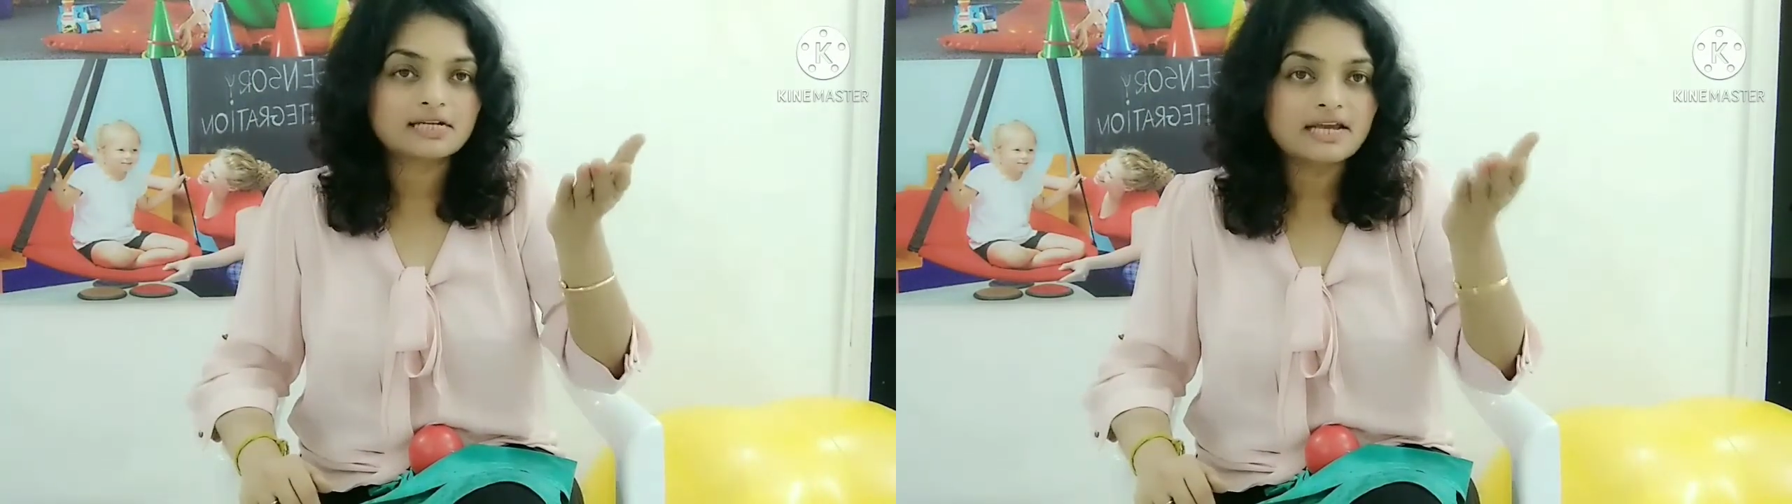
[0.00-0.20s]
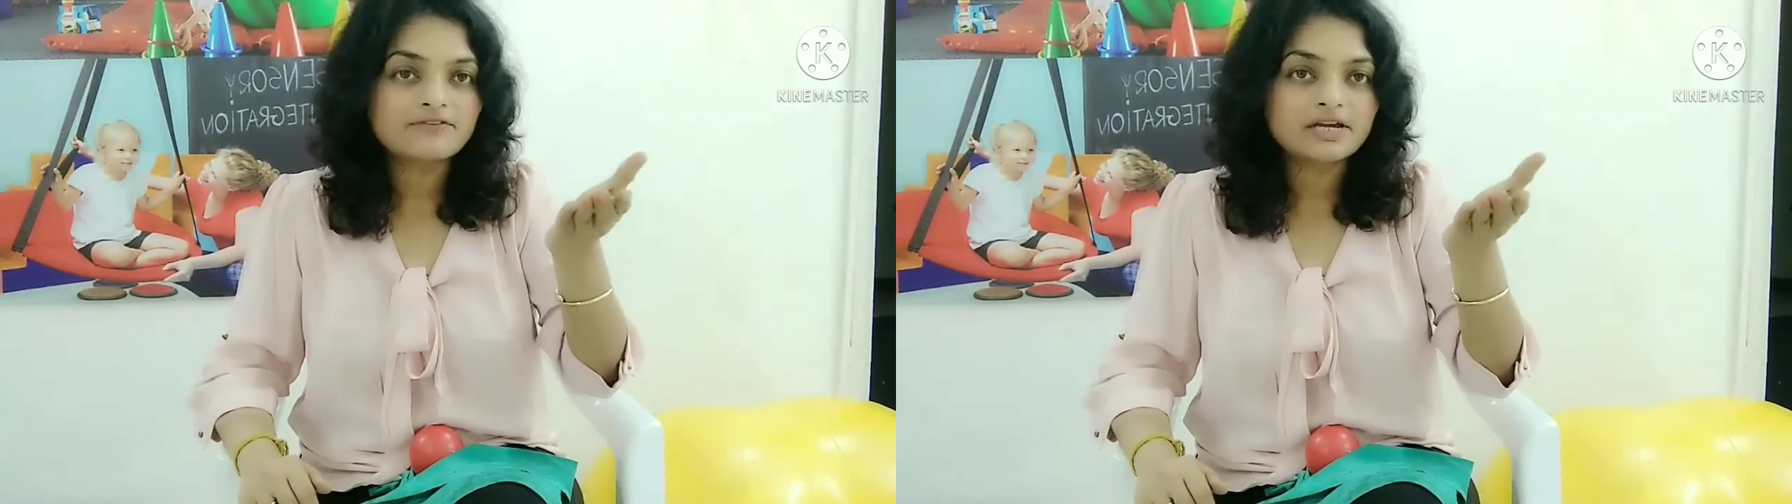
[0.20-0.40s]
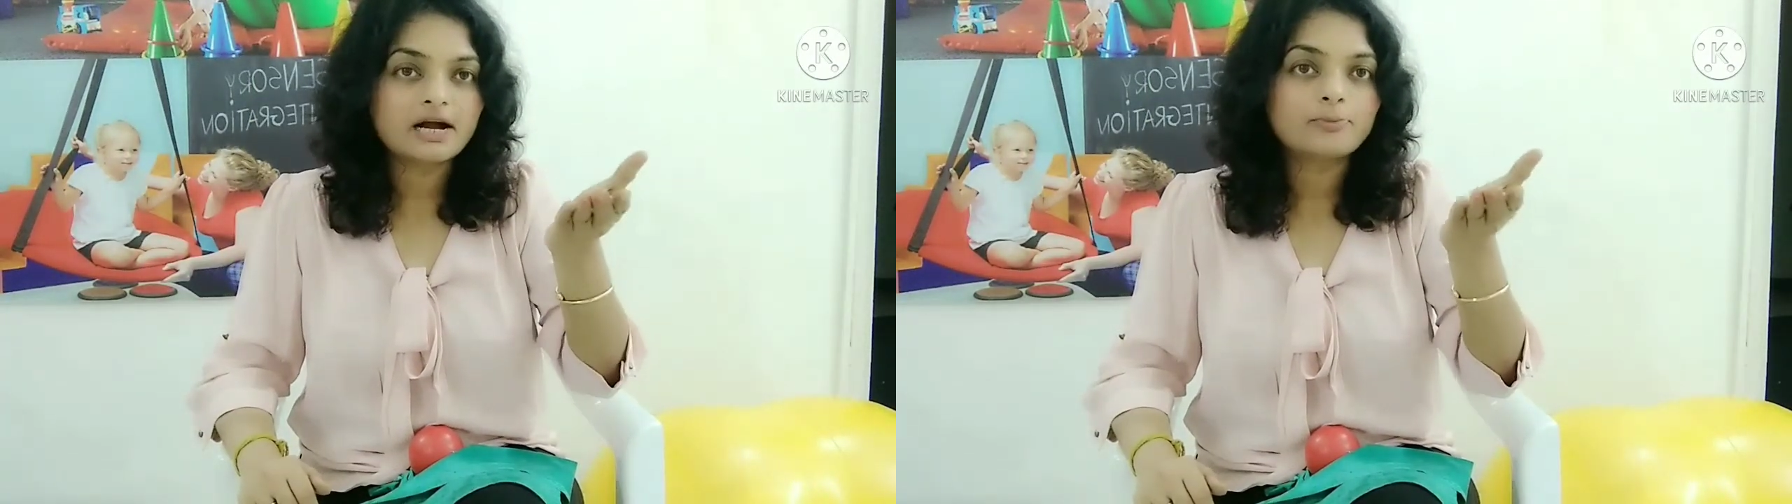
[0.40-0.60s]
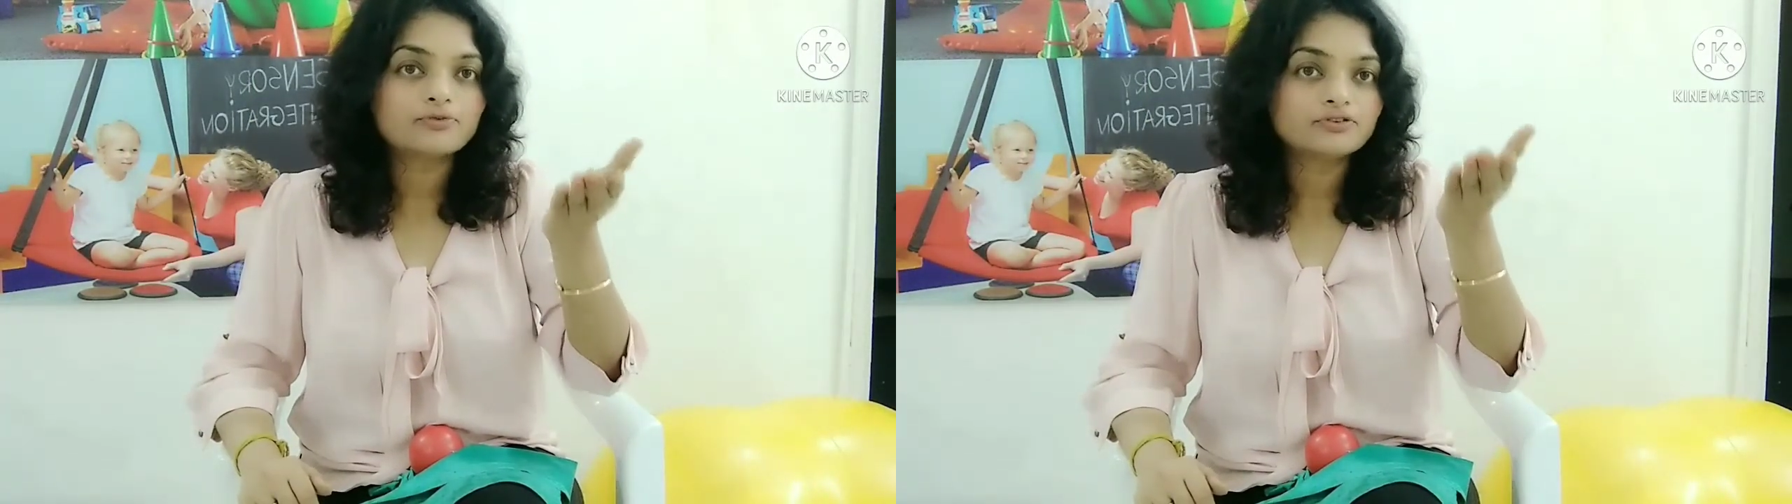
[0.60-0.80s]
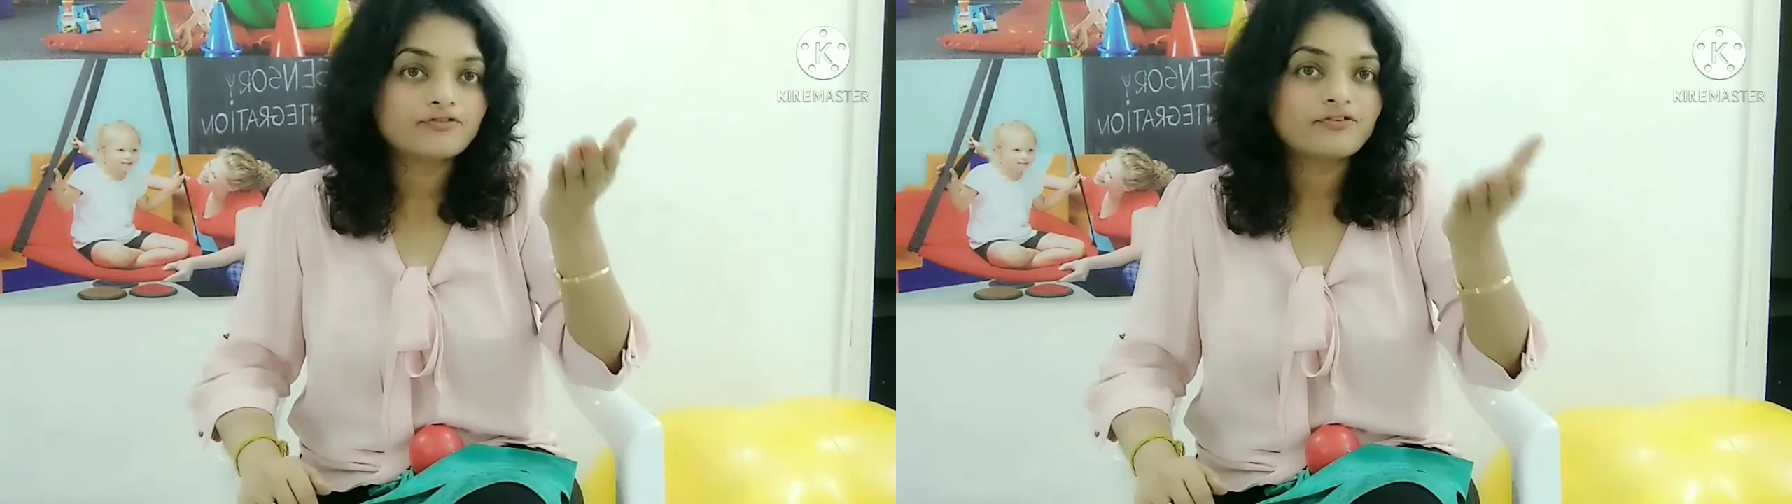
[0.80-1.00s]
revving up
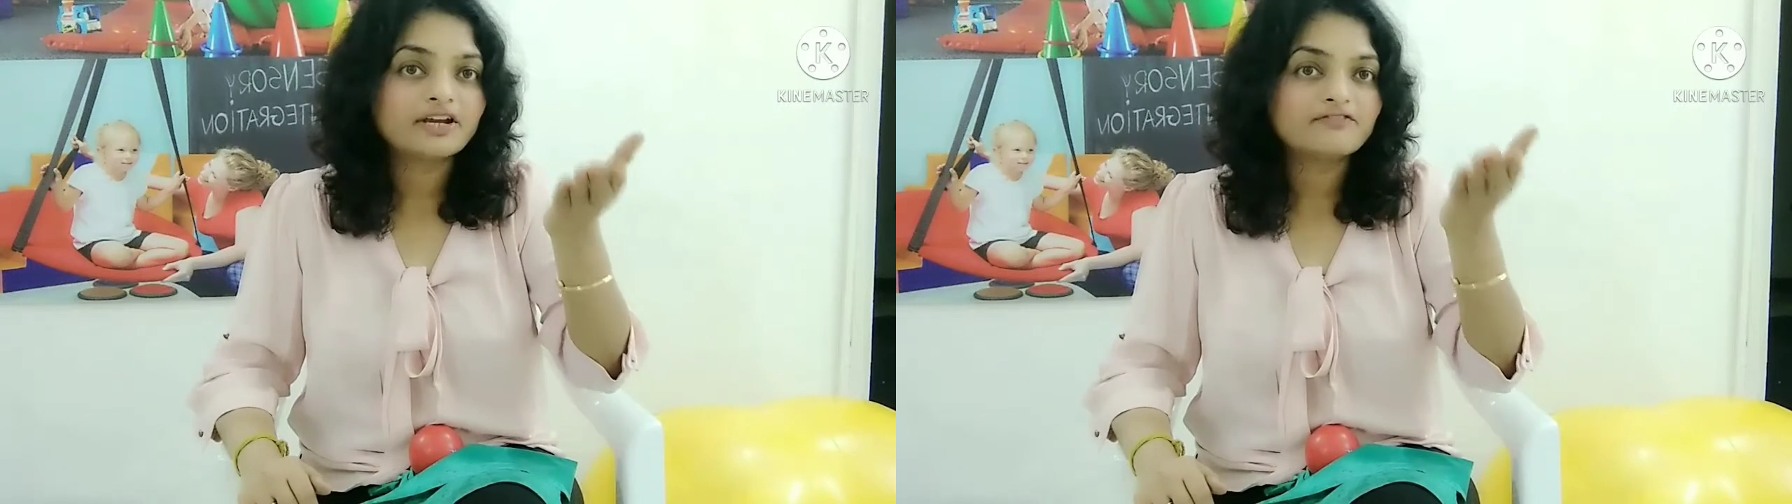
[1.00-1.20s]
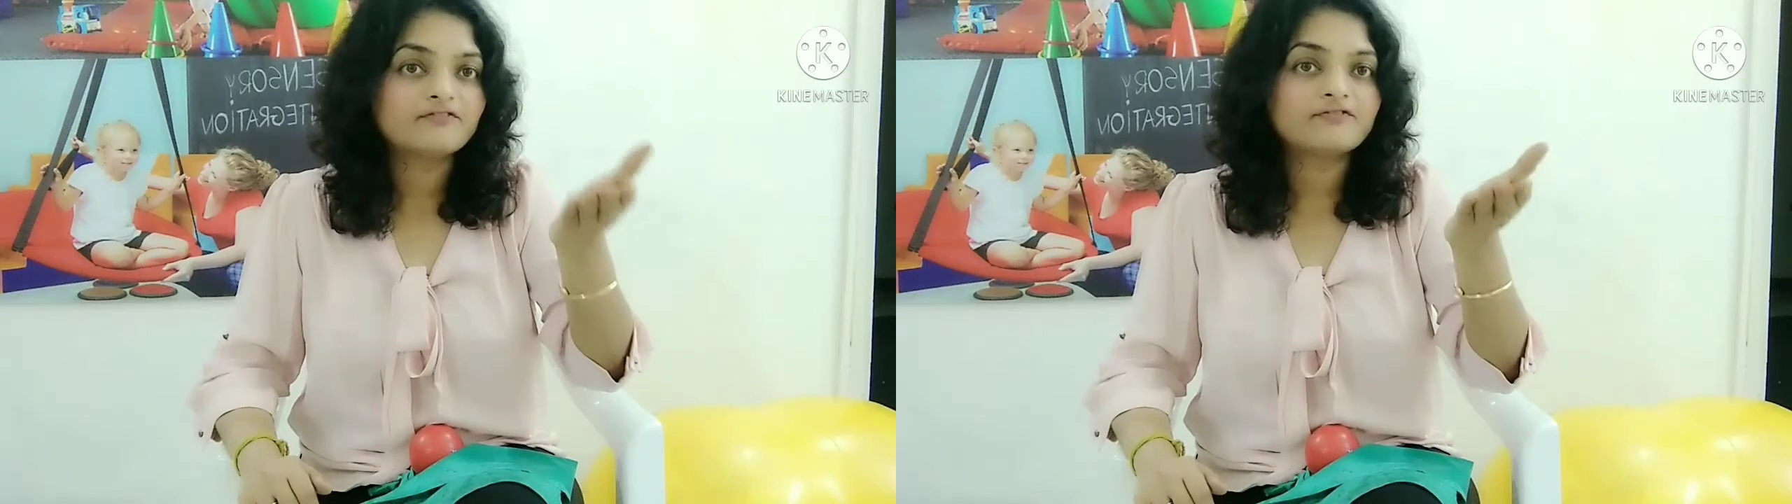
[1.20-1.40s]
of the fight,